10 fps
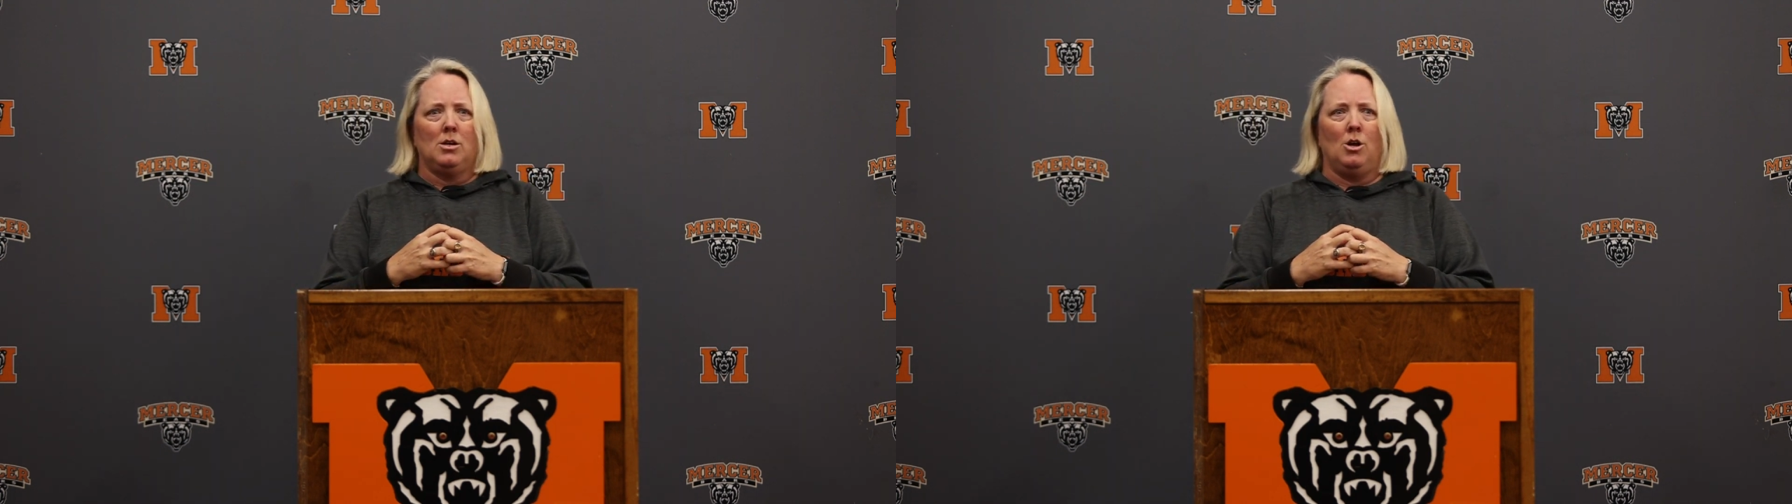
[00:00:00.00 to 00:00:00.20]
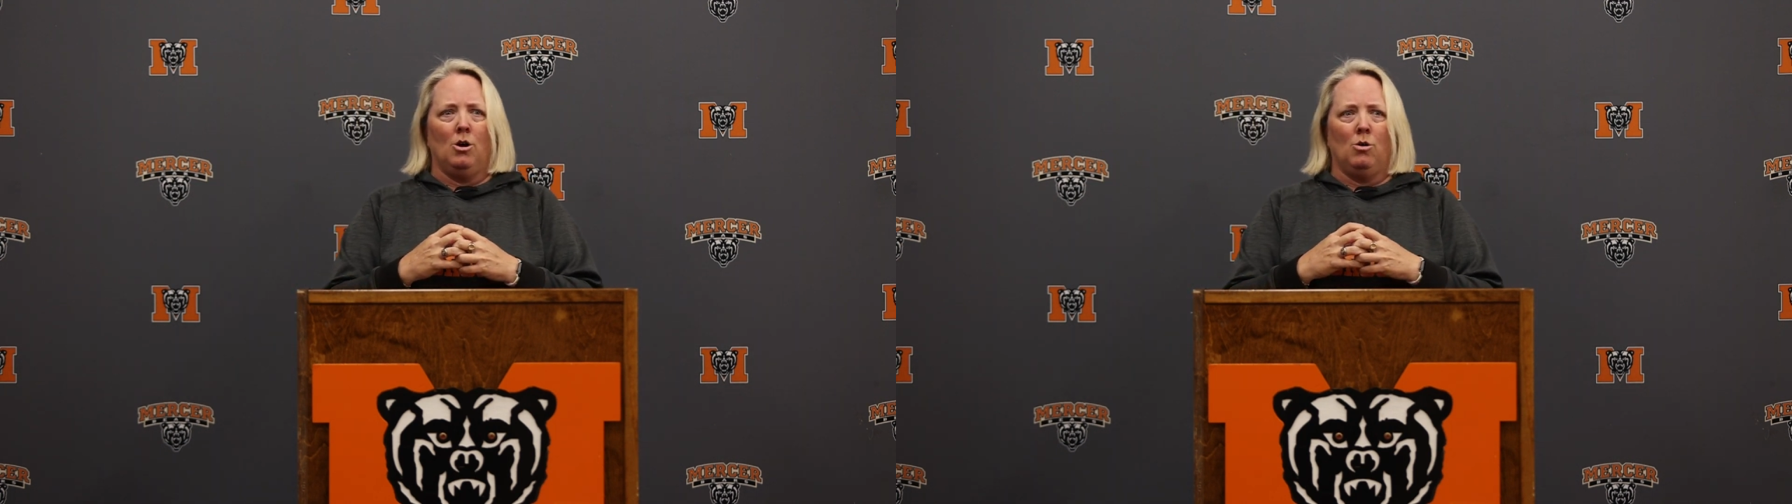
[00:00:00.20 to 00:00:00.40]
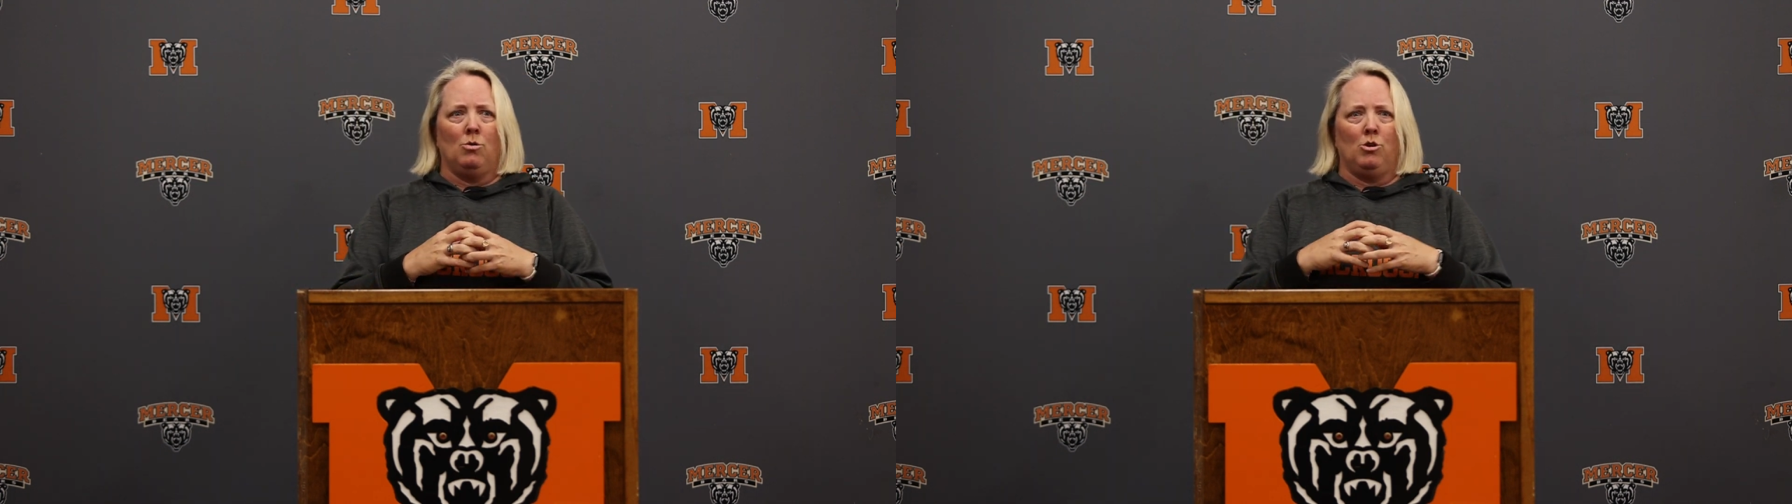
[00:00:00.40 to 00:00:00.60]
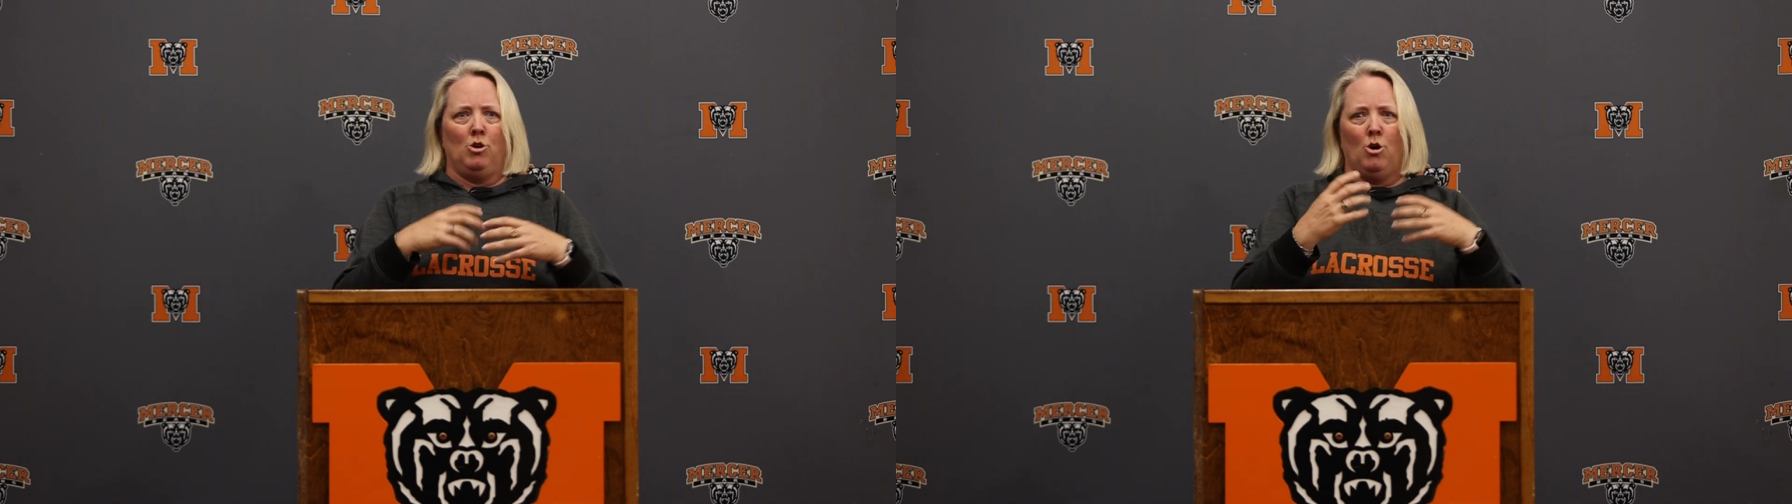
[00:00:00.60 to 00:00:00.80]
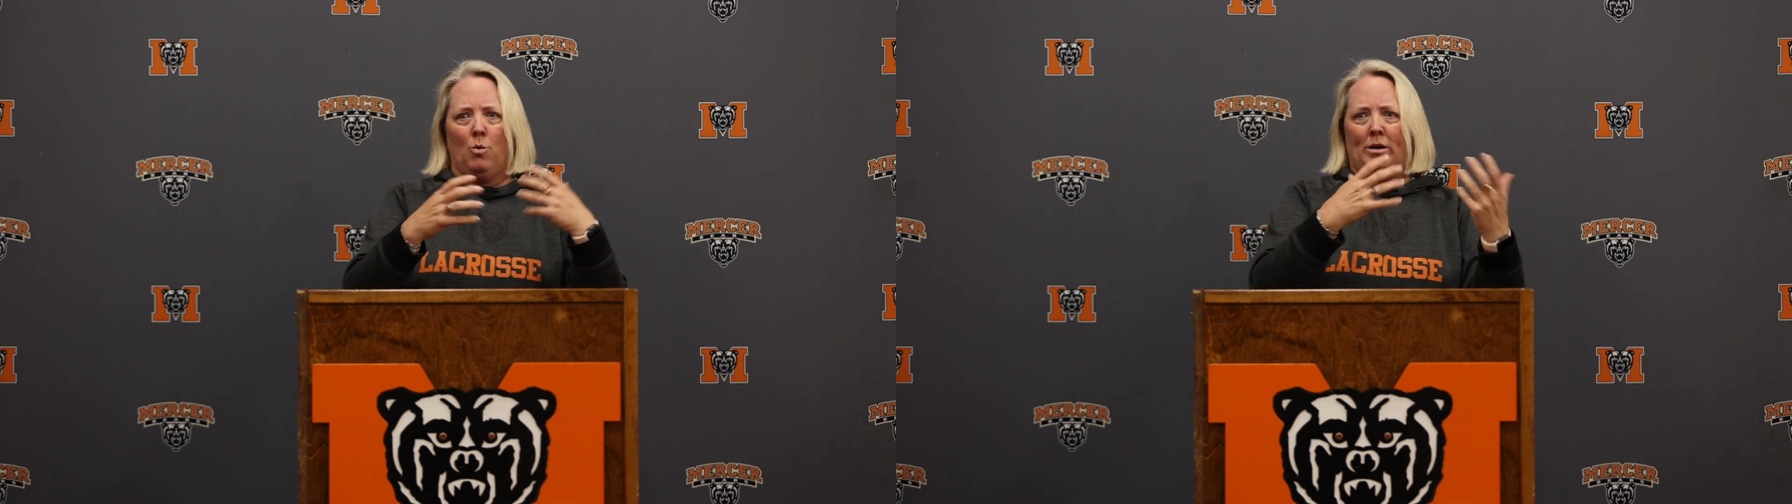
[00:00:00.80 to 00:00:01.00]

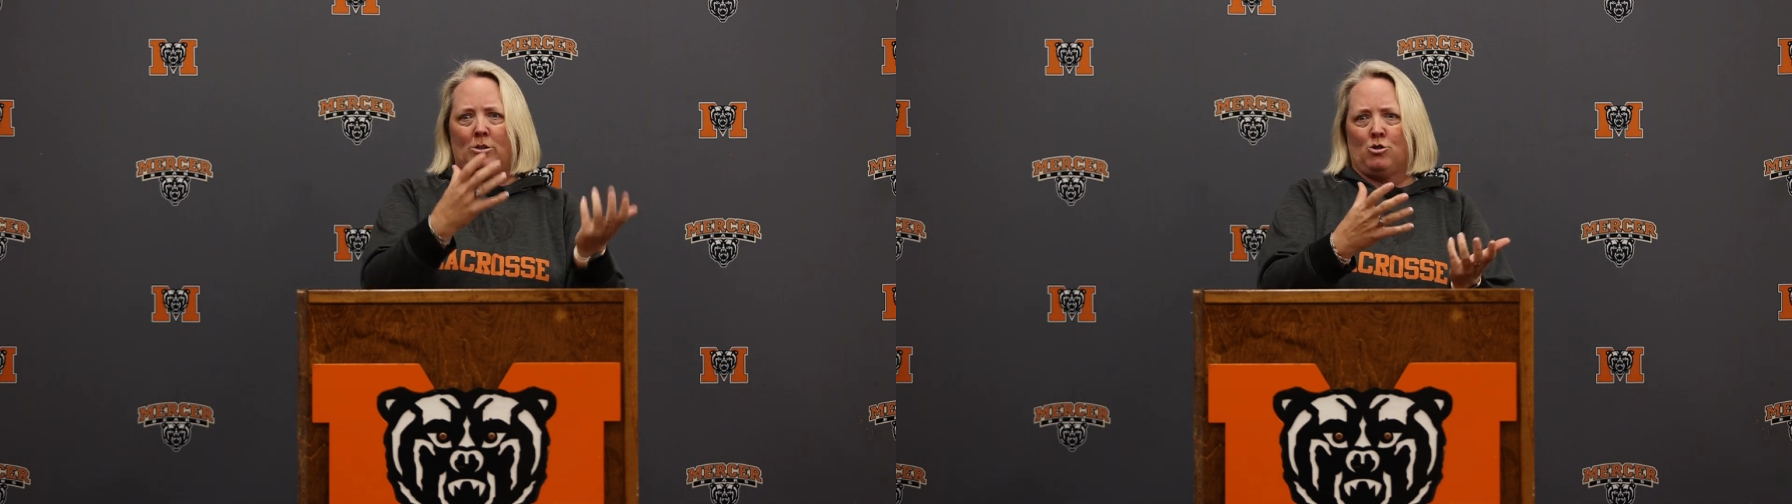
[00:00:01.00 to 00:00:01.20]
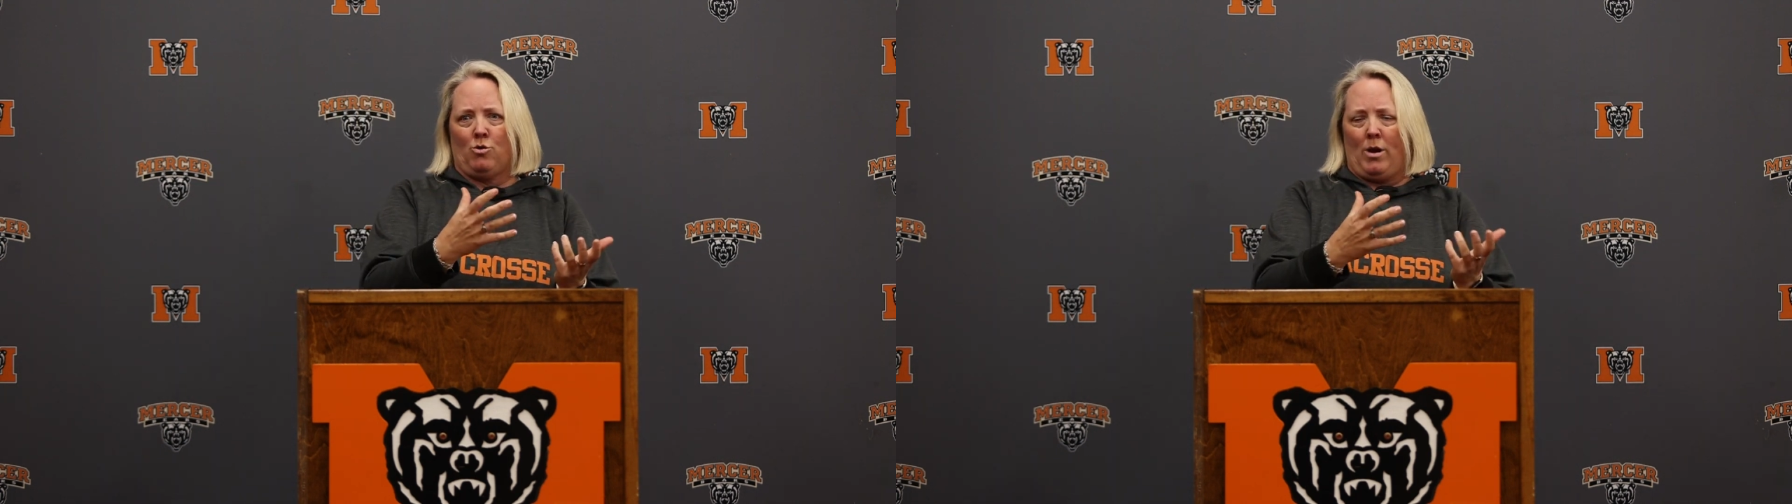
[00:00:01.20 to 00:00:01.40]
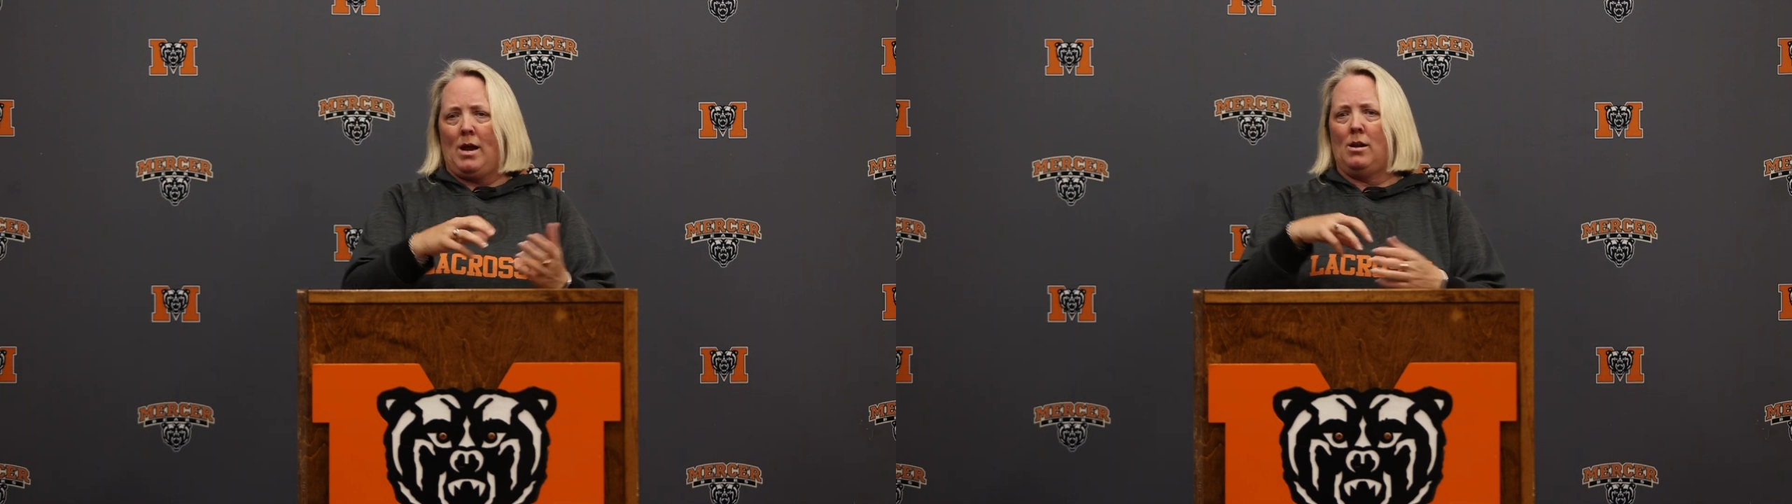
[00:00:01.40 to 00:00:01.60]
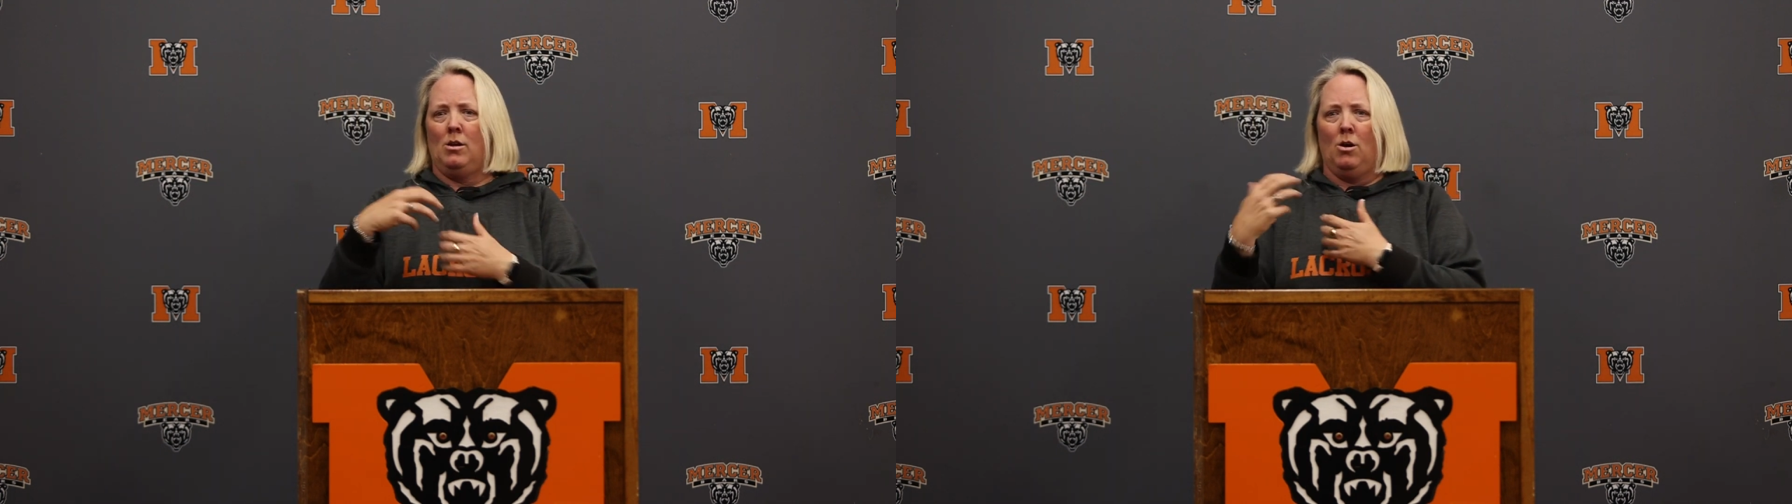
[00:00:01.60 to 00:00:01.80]
when it's great,